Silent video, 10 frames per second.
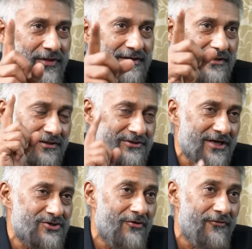that the
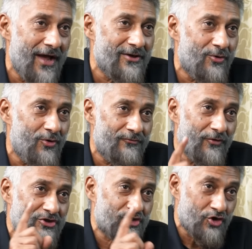judge of High Court
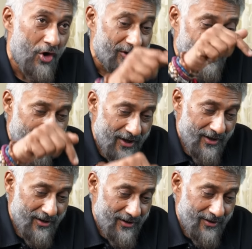was shot
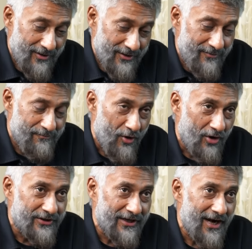uh, in
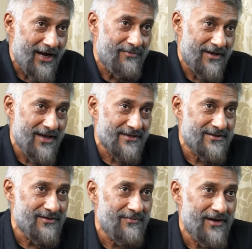broad daylight by
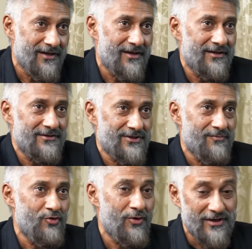Yasin Malik in
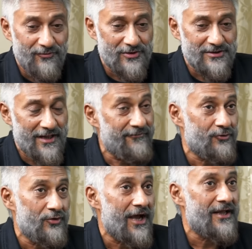Jammu and he was left
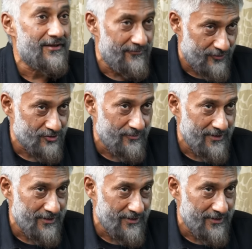to die there for so